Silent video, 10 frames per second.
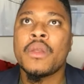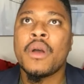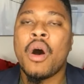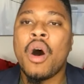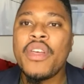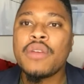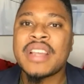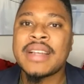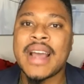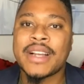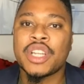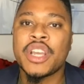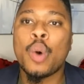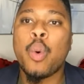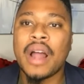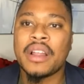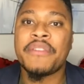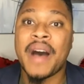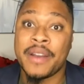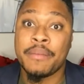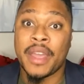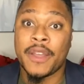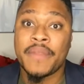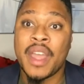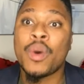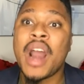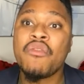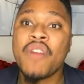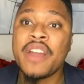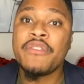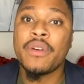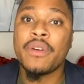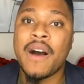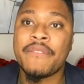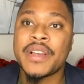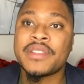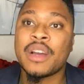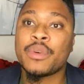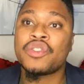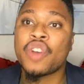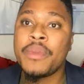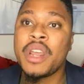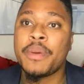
all those things actually qualified me. And when I ran for office, there were so many